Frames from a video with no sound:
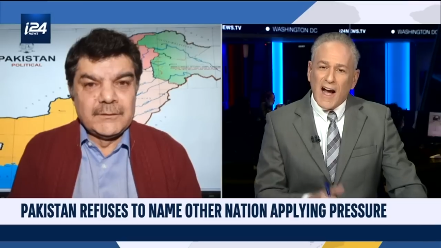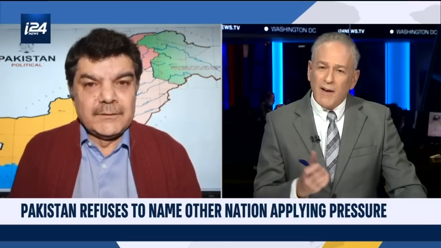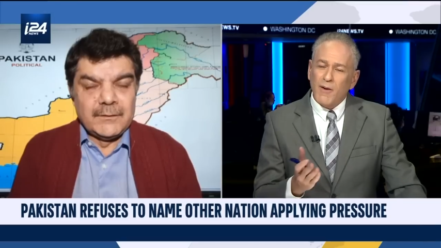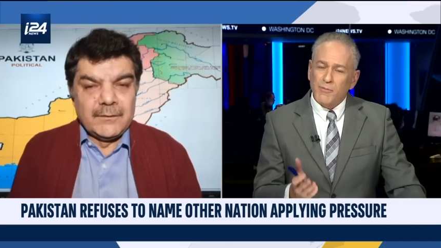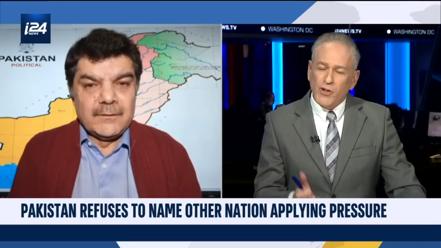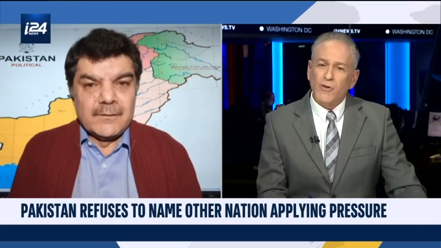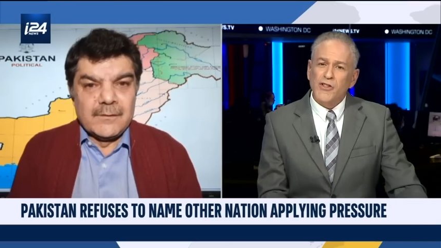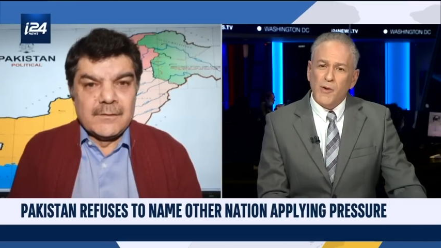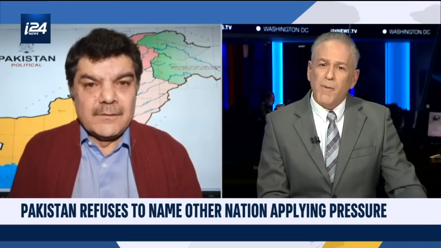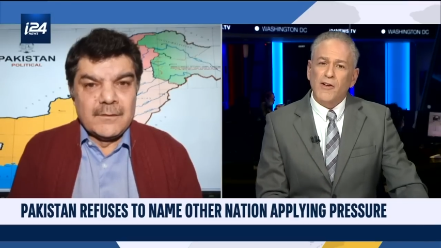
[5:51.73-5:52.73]
Speaker 1: I'm
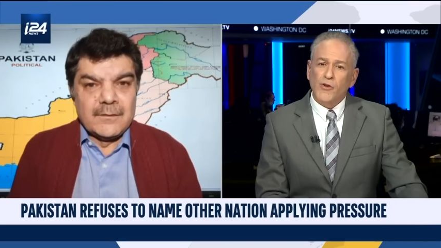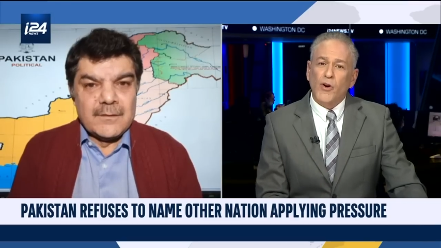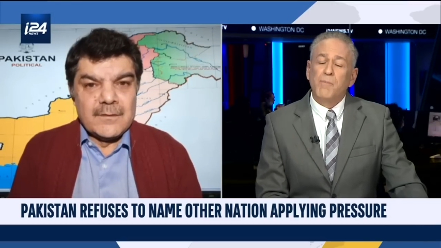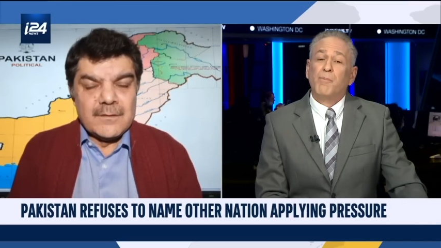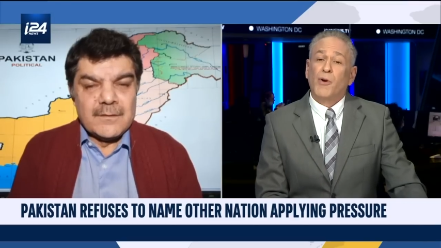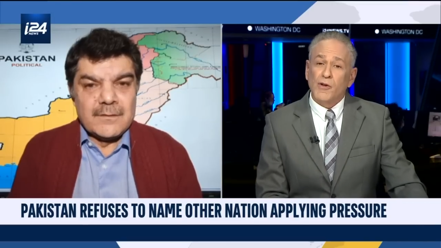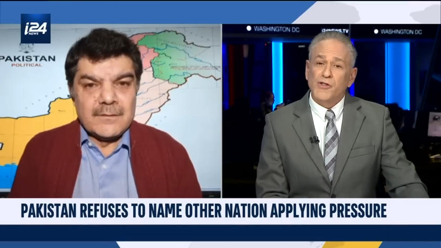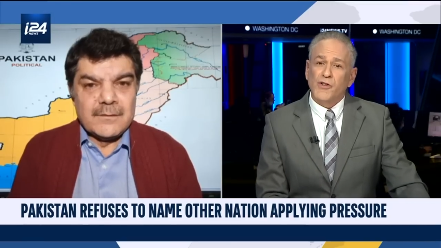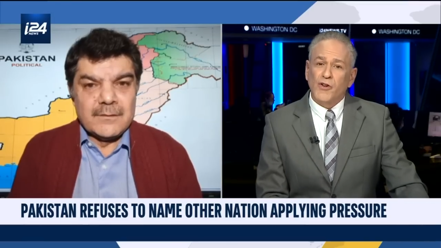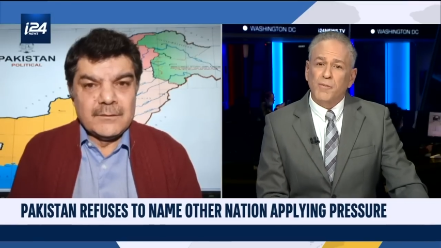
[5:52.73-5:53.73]
curious about your
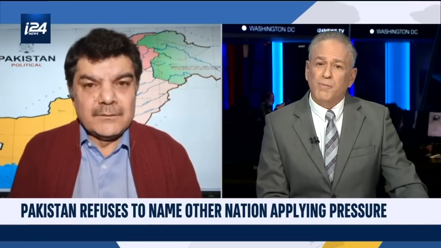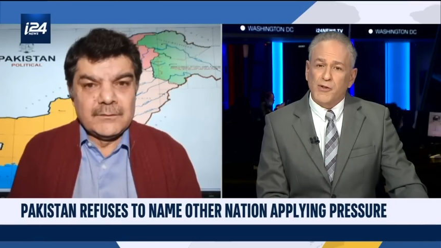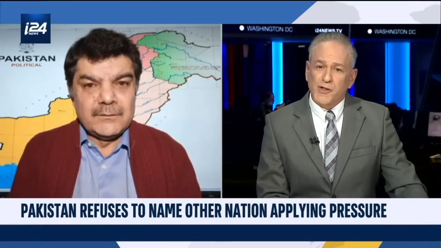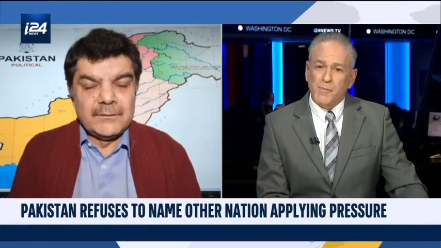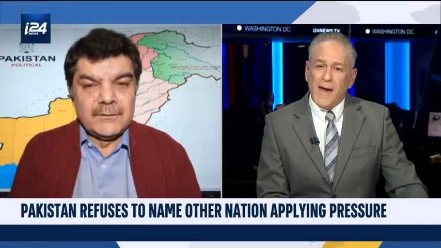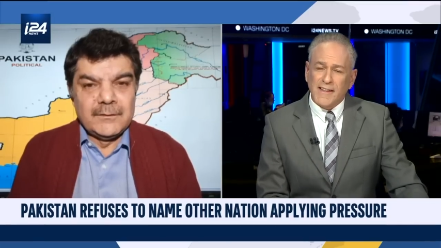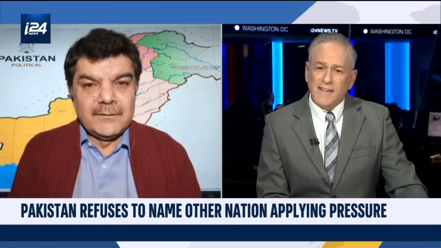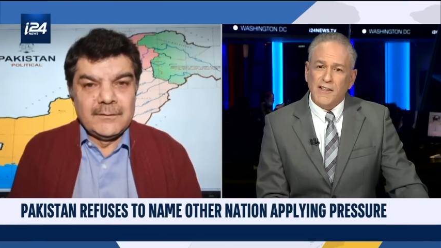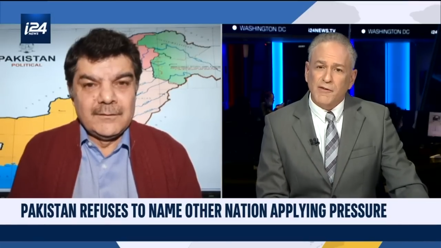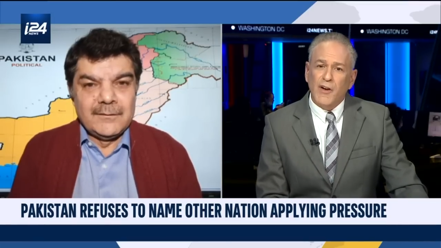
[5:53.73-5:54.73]
personal
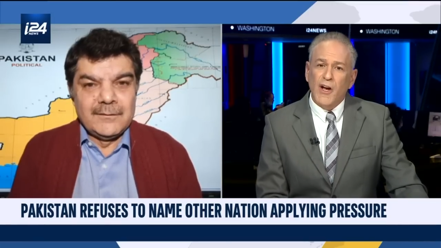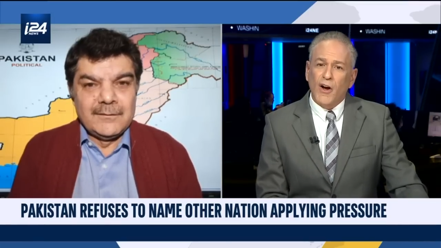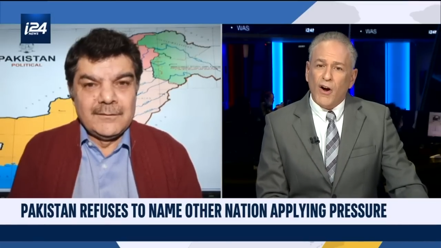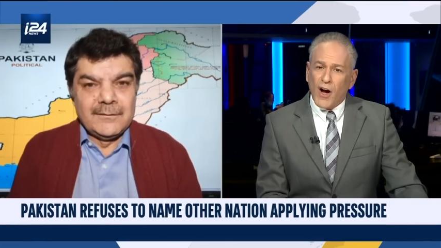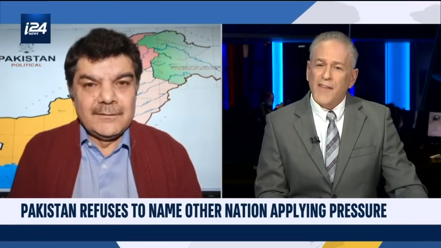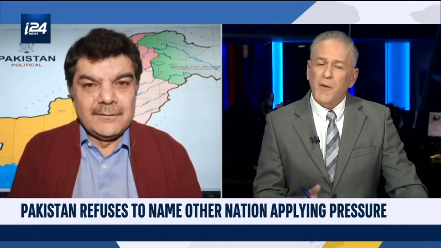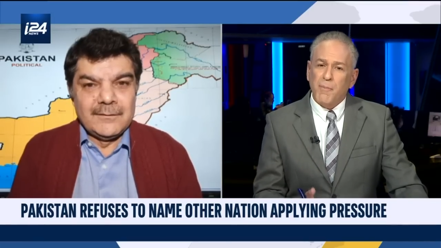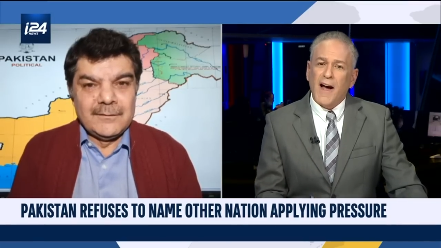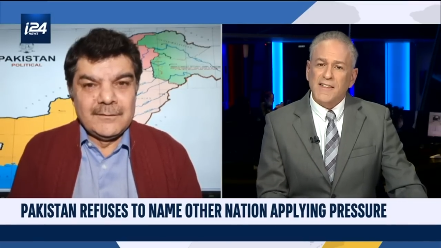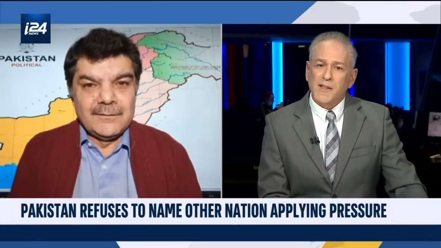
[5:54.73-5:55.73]
perspective on the
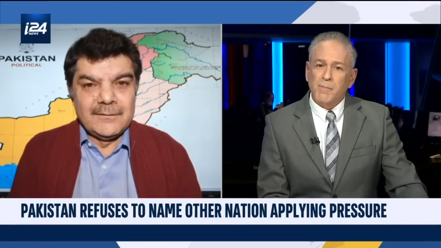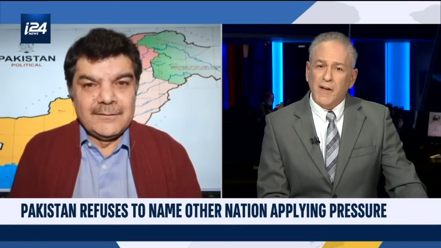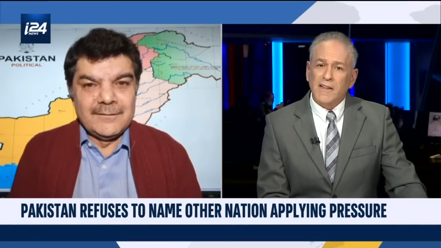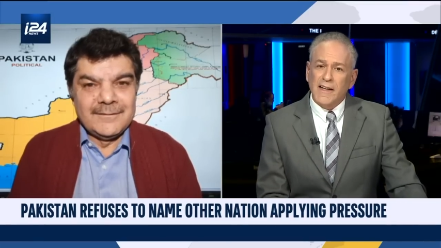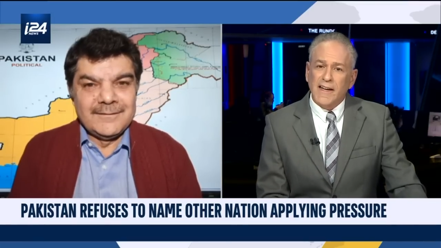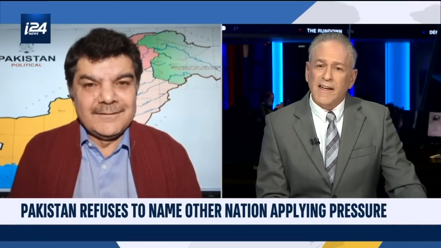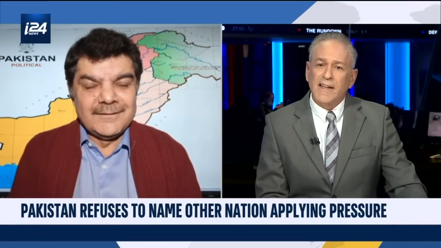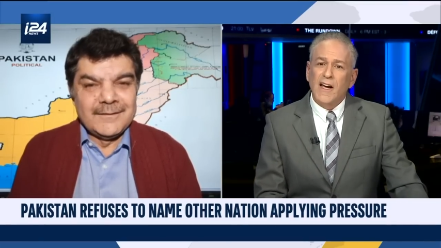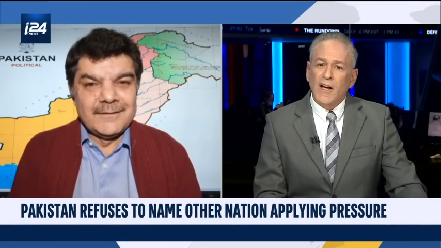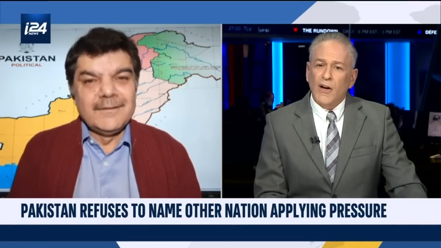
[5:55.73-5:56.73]

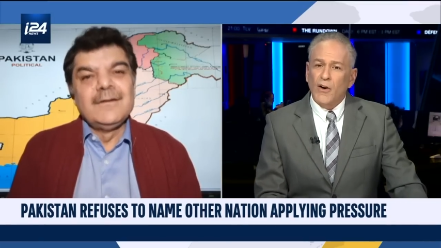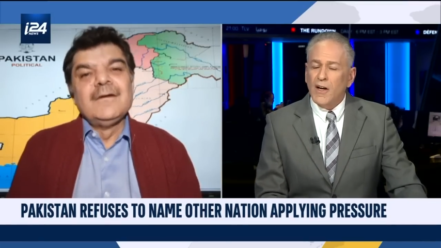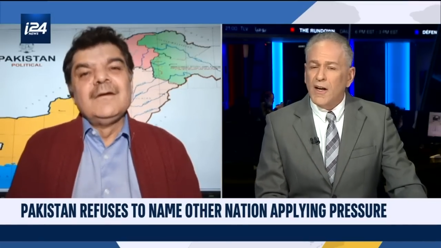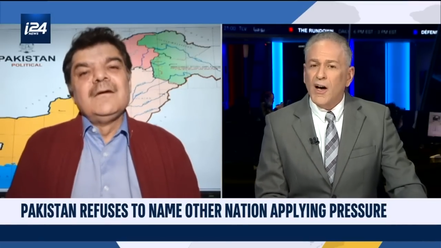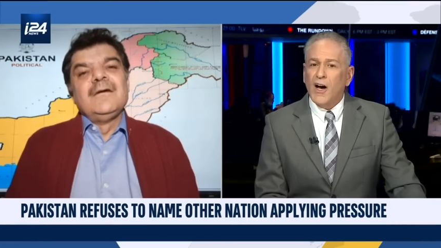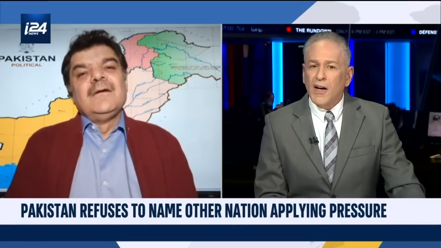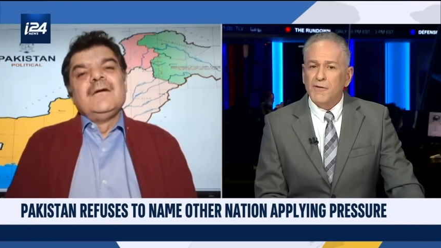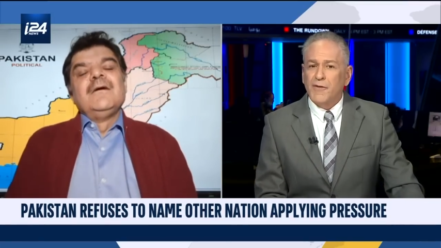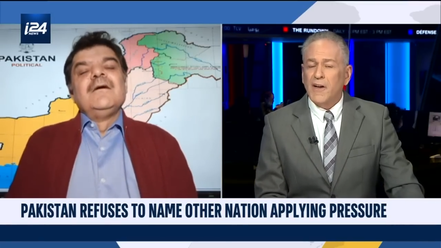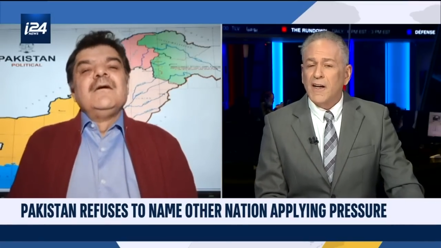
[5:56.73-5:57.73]
possibility
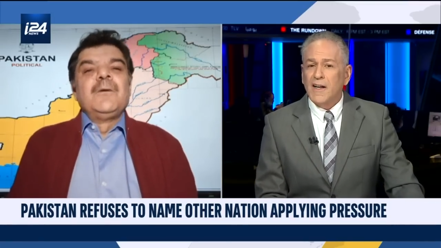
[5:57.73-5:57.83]
of